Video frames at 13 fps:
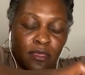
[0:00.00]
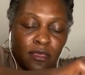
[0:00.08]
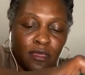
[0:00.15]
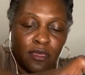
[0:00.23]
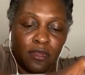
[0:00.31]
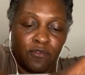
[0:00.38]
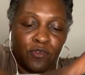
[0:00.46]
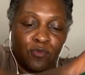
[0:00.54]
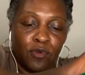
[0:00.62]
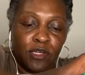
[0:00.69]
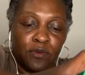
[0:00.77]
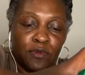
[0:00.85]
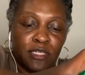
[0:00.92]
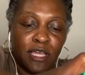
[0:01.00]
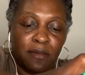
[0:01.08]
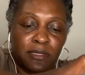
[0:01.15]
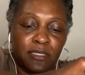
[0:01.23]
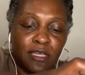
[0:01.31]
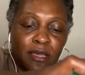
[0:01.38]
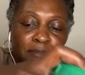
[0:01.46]
And if you wonder what type of
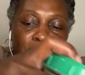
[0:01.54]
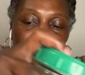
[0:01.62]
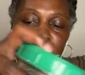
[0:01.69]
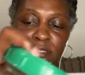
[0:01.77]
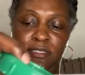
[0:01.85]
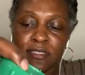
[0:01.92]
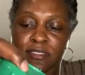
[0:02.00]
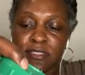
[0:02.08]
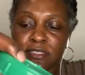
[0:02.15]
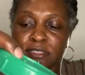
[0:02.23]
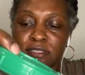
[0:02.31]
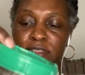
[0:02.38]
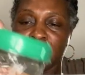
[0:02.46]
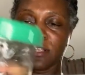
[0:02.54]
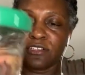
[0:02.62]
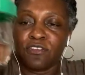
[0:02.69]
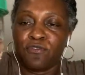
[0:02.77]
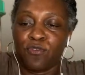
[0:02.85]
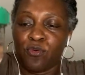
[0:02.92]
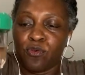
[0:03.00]
top this is actually
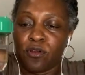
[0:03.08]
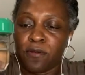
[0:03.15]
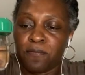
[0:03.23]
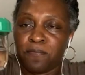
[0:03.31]
for